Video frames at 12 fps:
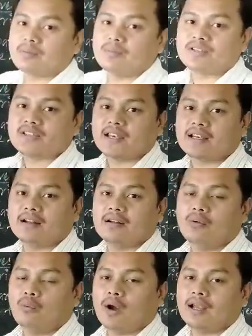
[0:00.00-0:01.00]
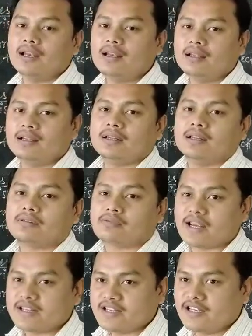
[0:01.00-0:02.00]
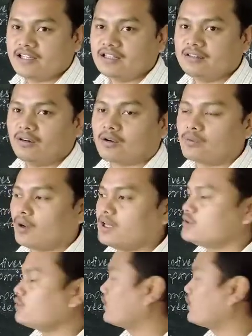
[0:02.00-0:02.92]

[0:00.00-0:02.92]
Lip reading: make mistake while writing or while